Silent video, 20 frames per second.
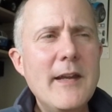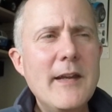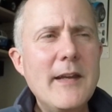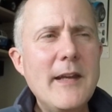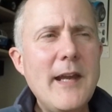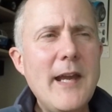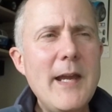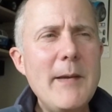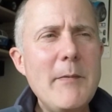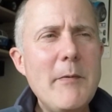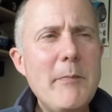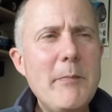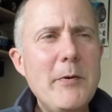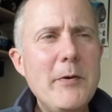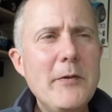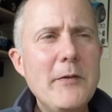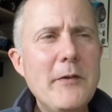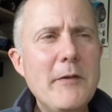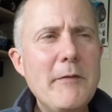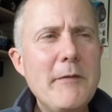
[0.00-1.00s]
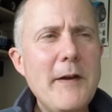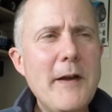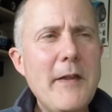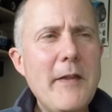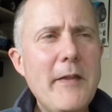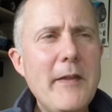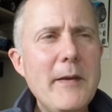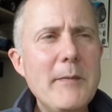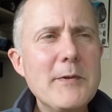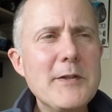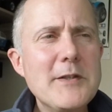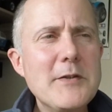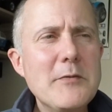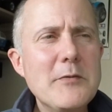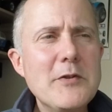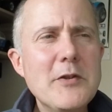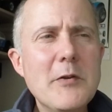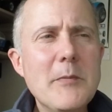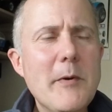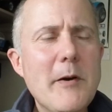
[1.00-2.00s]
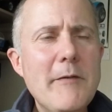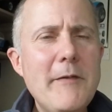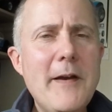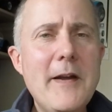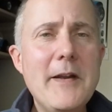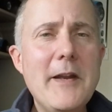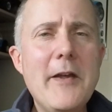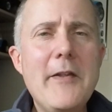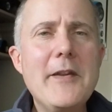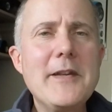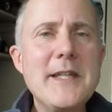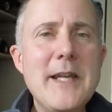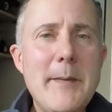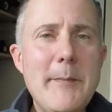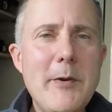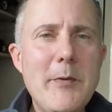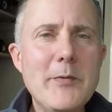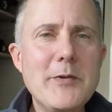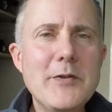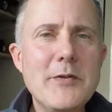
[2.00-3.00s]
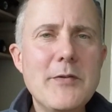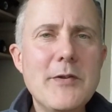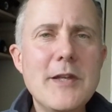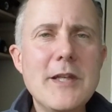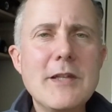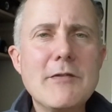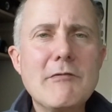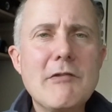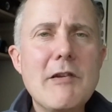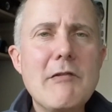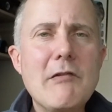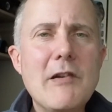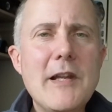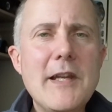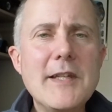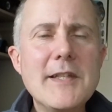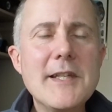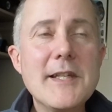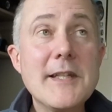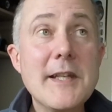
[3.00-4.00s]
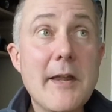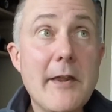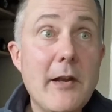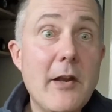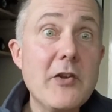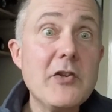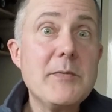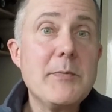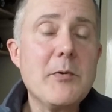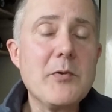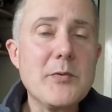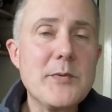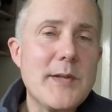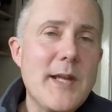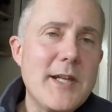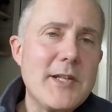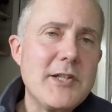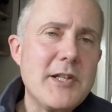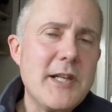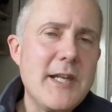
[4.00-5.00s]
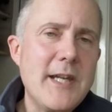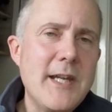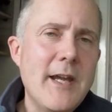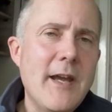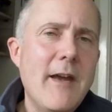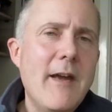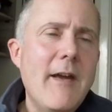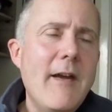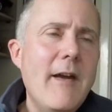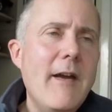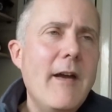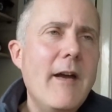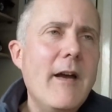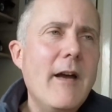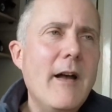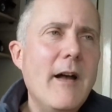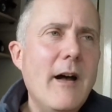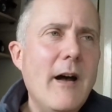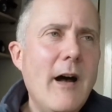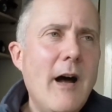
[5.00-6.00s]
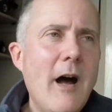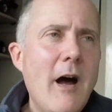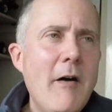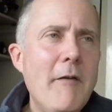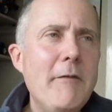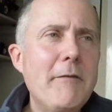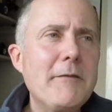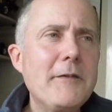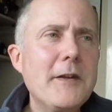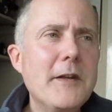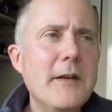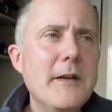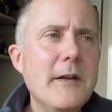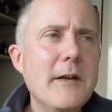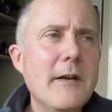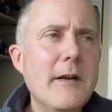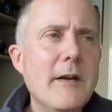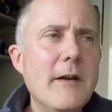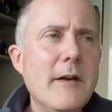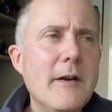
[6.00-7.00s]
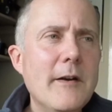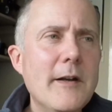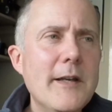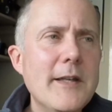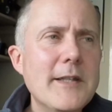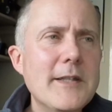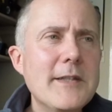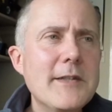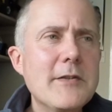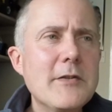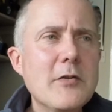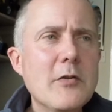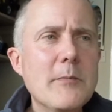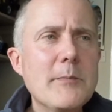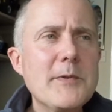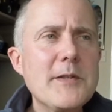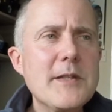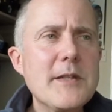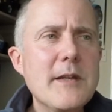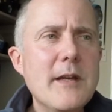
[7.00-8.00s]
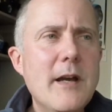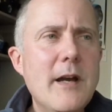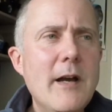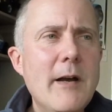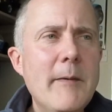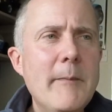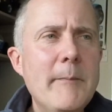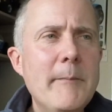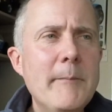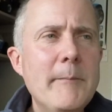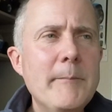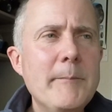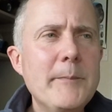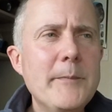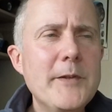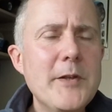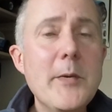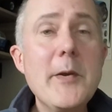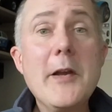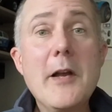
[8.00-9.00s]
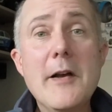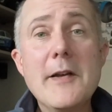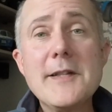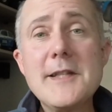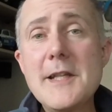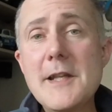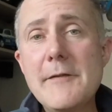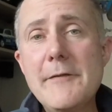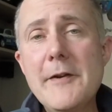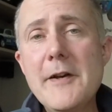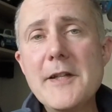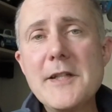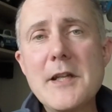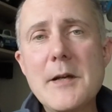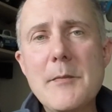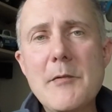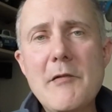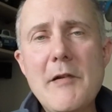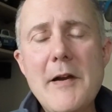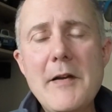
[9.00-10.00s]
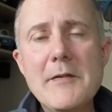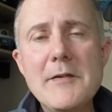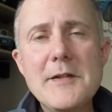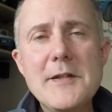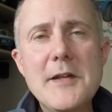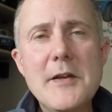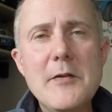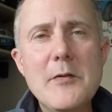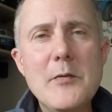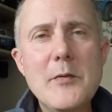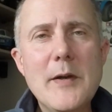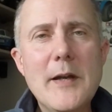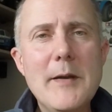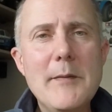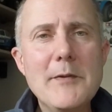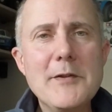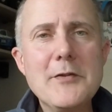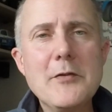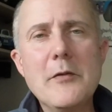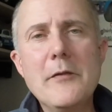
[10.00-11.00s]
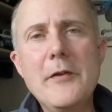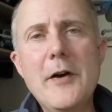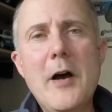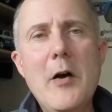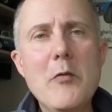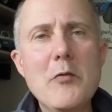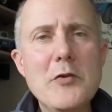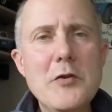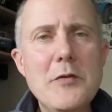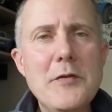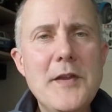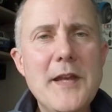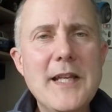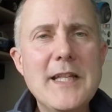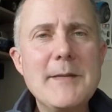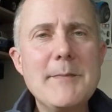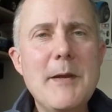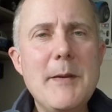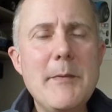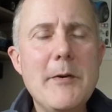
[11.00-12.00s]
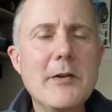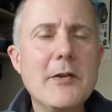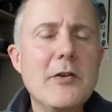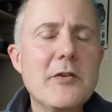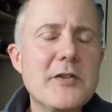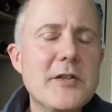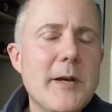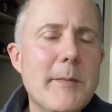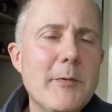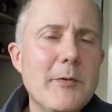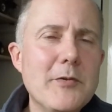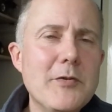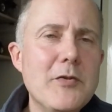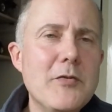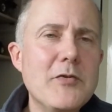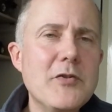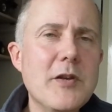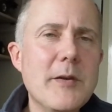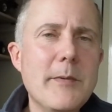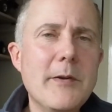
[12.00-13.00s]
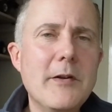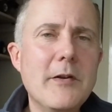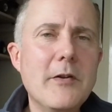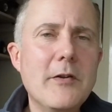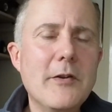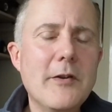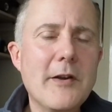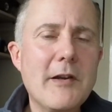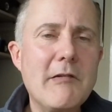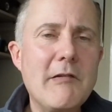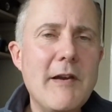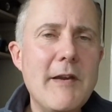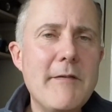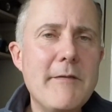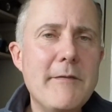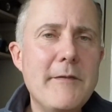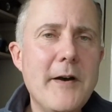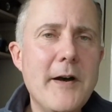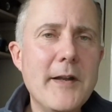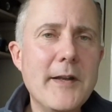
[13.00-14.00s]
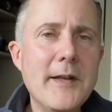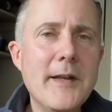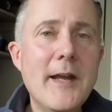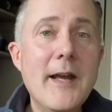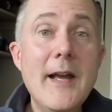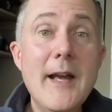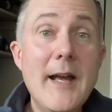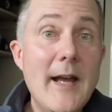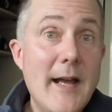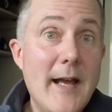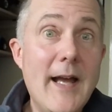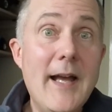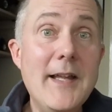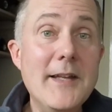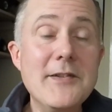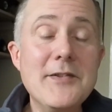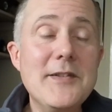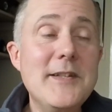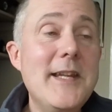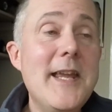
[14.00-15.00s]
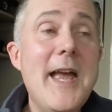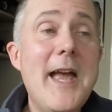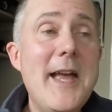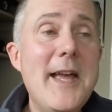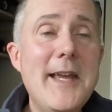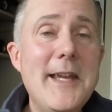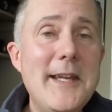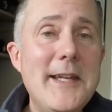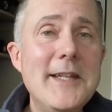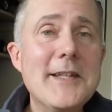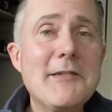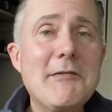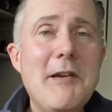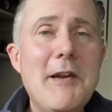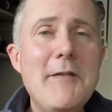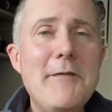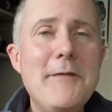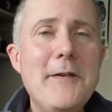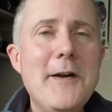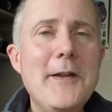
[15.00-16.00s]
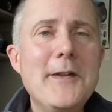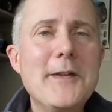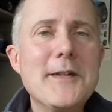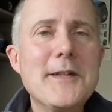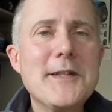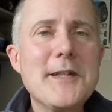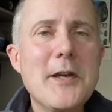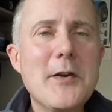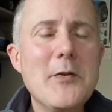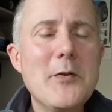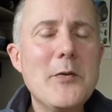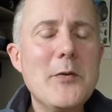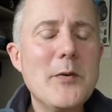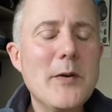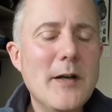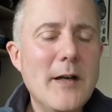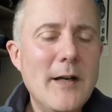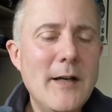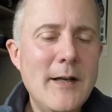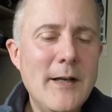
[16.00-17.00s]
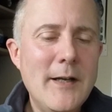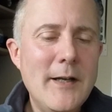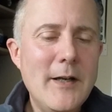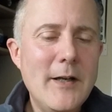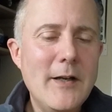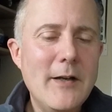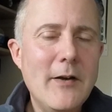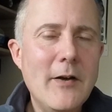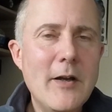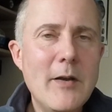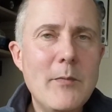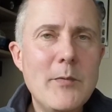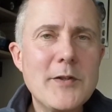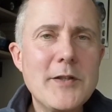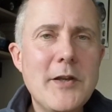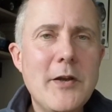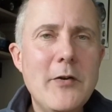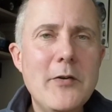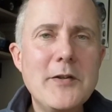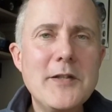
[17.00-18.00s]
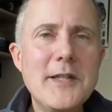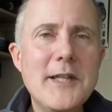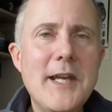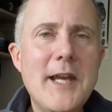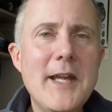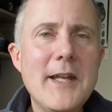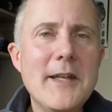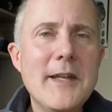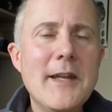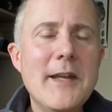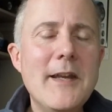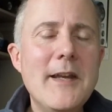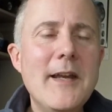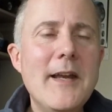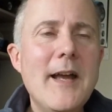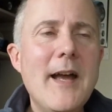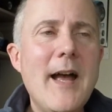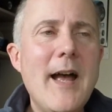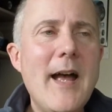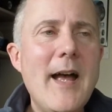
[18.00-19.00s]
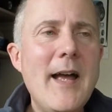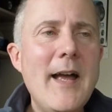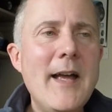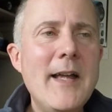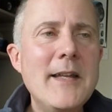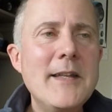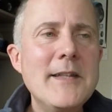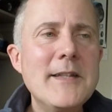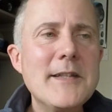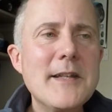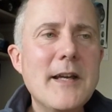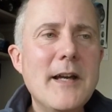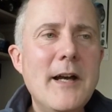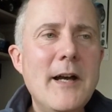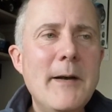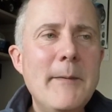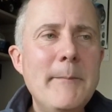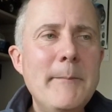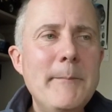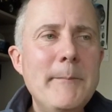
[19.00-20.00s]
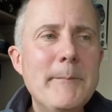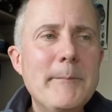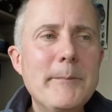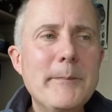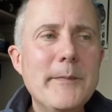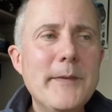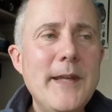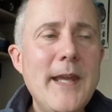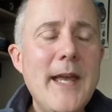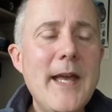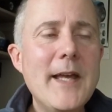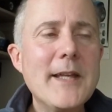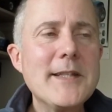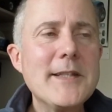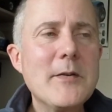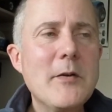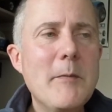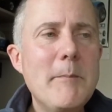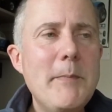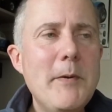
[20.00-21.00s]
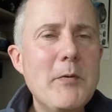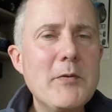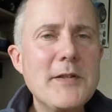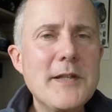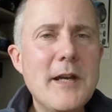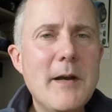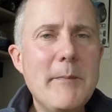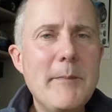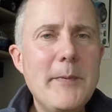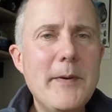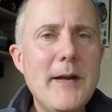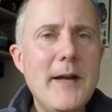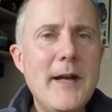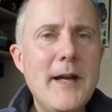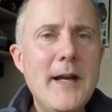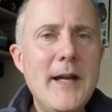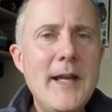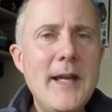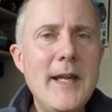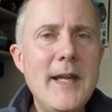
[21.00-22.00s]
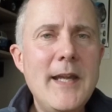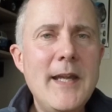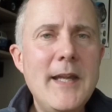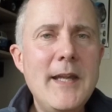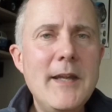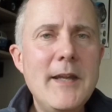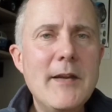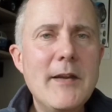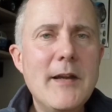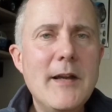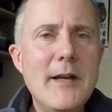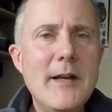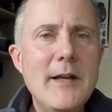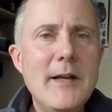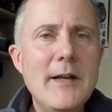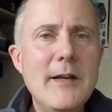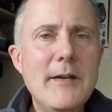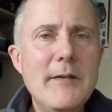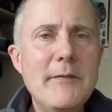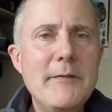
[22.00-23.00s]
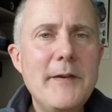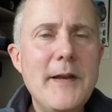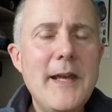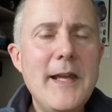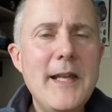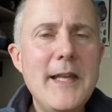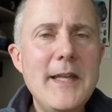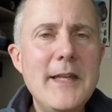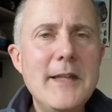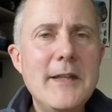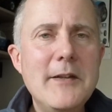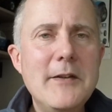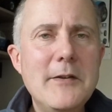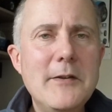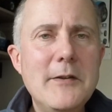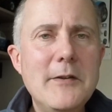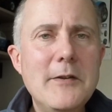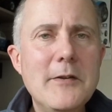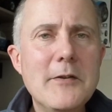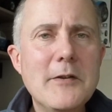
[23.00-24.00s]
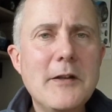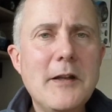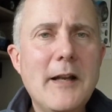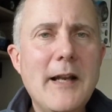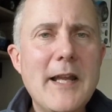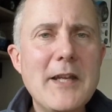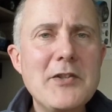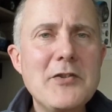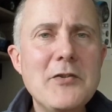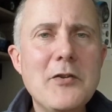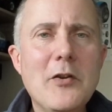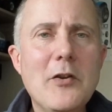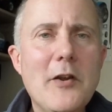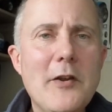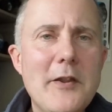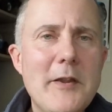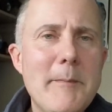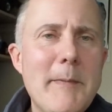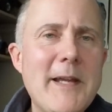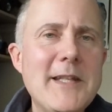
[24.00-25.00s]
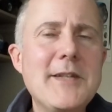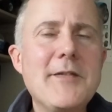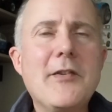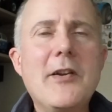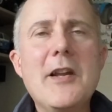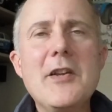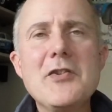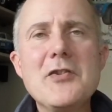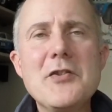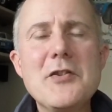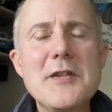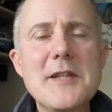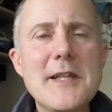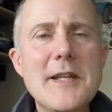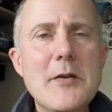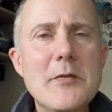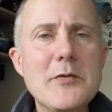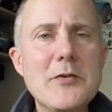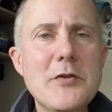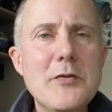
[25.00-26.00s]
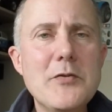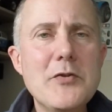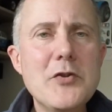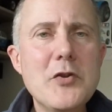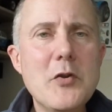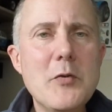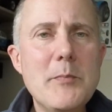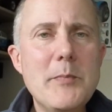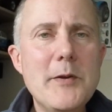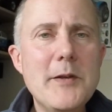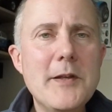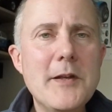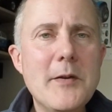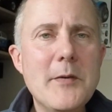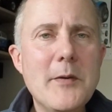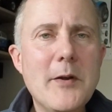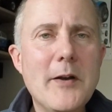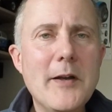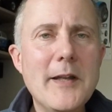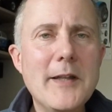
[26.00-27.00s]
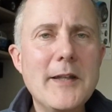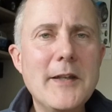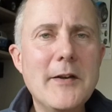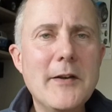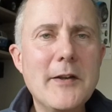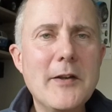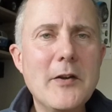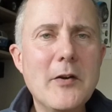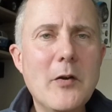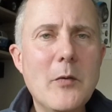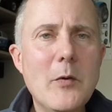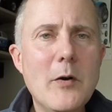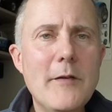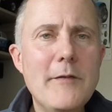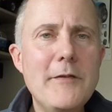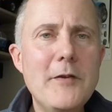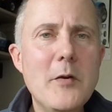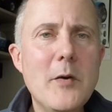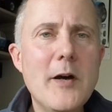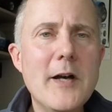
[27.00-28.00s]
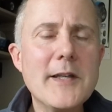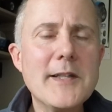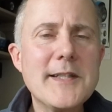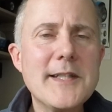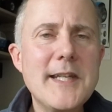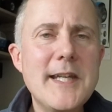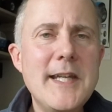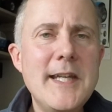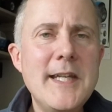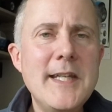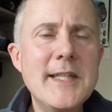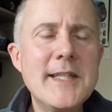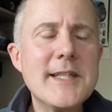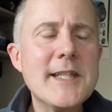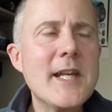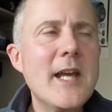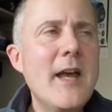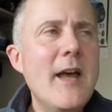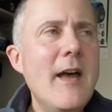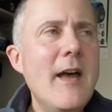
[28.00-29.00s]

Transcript: came upon the fact that they were still doing it, but I found out that Tamiya were doing these re-releases. Now, the Lunchbox was actually after I'd stopped doing RC the first time around, so it was sort of a whole new thing to me. But I looked up on YouTube and it looked like great fun, and yeah, it is great fun. So I was hooked again, and yeah, so I built up a fairly good collection, not like the massive collection you see on YouTube, but you know, I got quite a few RCs.